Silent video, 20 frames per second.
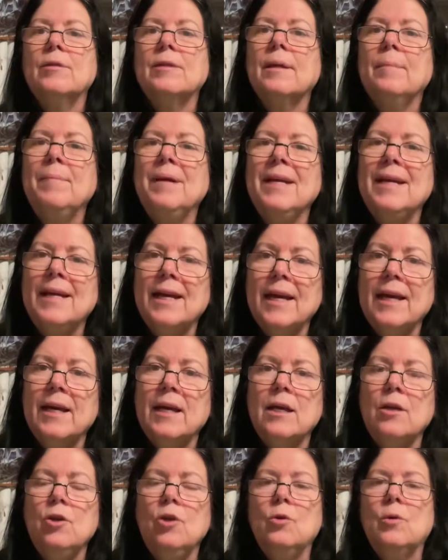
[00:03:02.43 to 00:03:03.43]
the
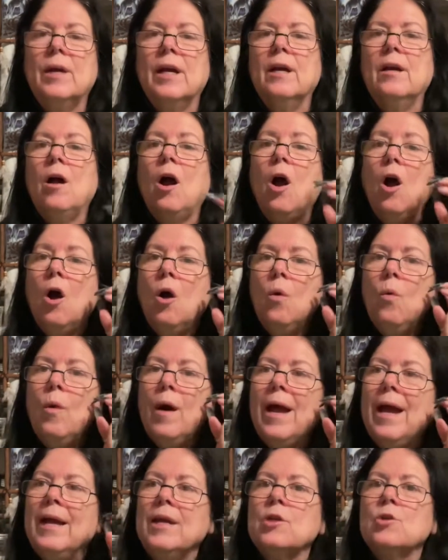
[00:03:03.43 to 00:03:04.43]
beginning, you can
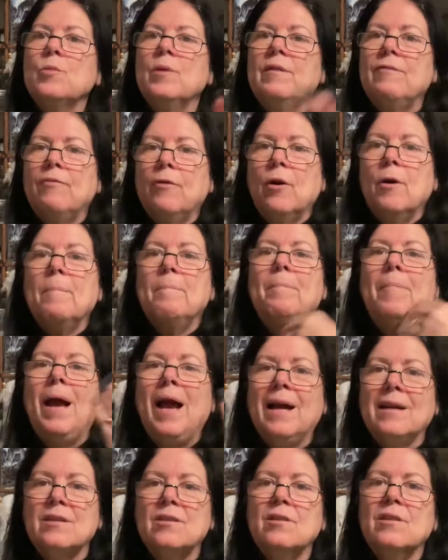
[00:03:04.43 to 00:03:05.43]
always refer
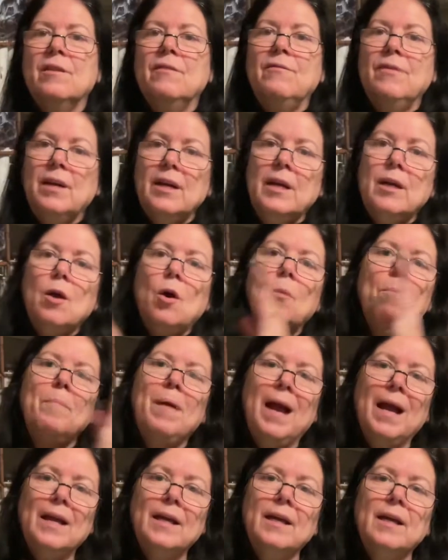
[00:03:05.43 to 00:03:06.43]
back to the video,
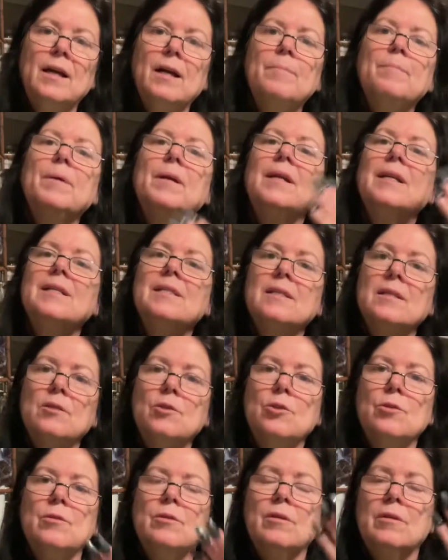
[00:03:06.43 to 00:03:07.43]
back it up, and listen
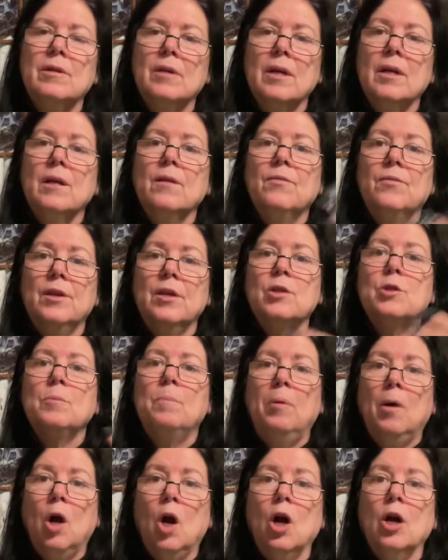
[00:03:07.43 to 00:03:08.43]
to this
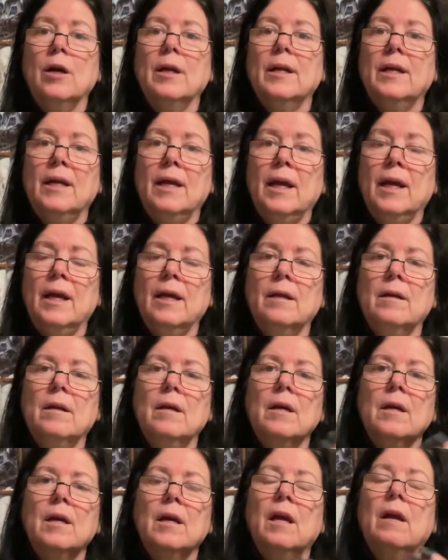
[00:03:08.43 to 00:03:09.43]
part again
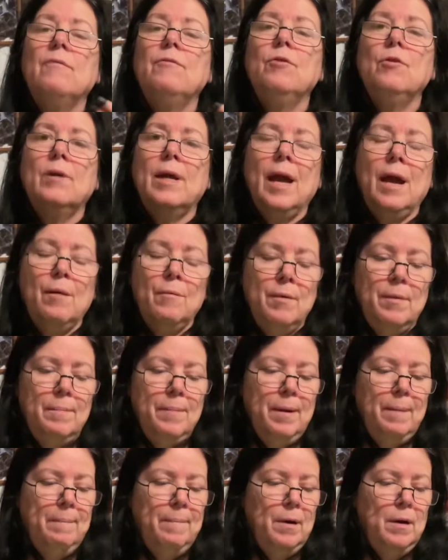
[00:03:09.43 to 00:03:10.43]
if you can't
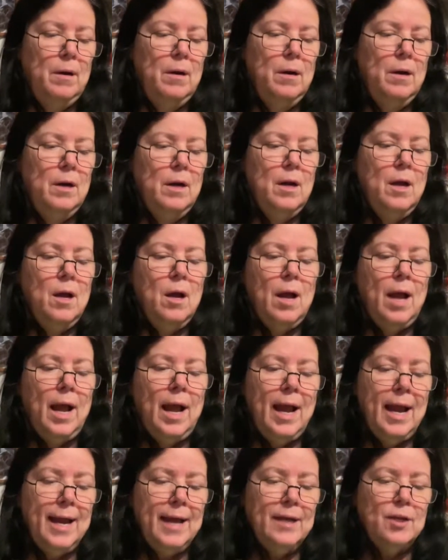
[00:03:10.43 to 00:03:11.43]
remember.
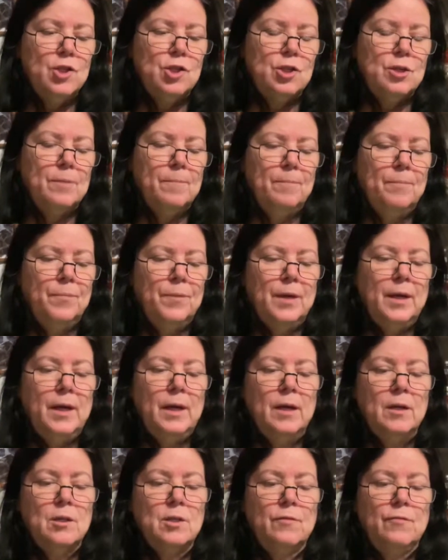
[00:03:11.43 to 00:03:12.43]
H
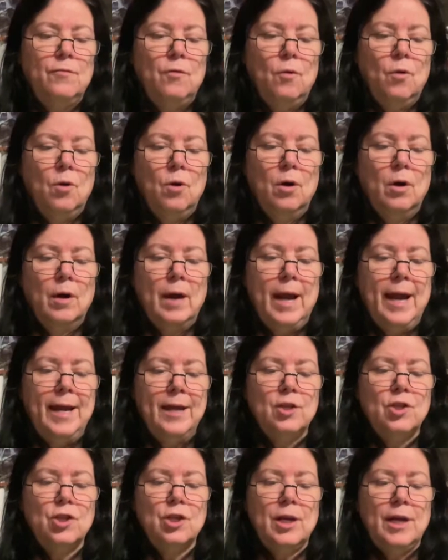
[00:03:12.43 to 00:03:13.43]
is for,
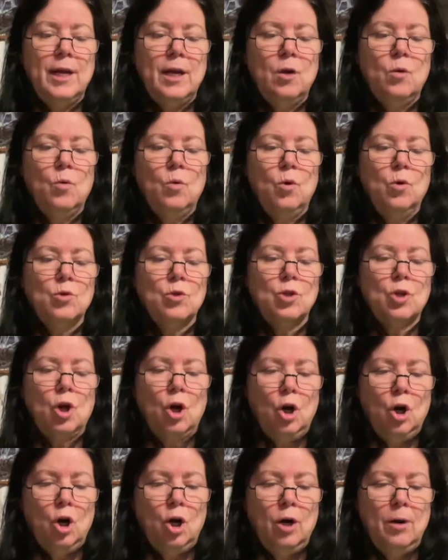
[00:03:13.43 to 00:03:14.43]
H equals
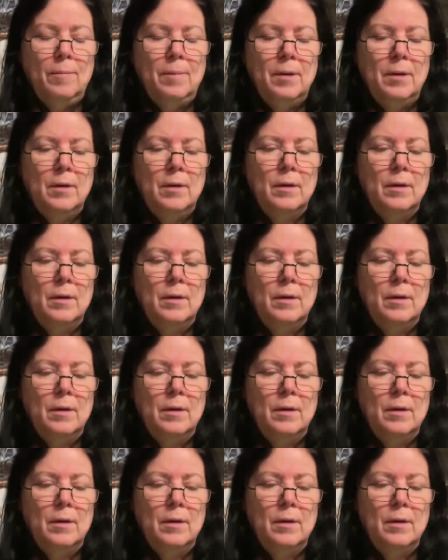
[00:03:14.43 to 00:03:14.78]
herb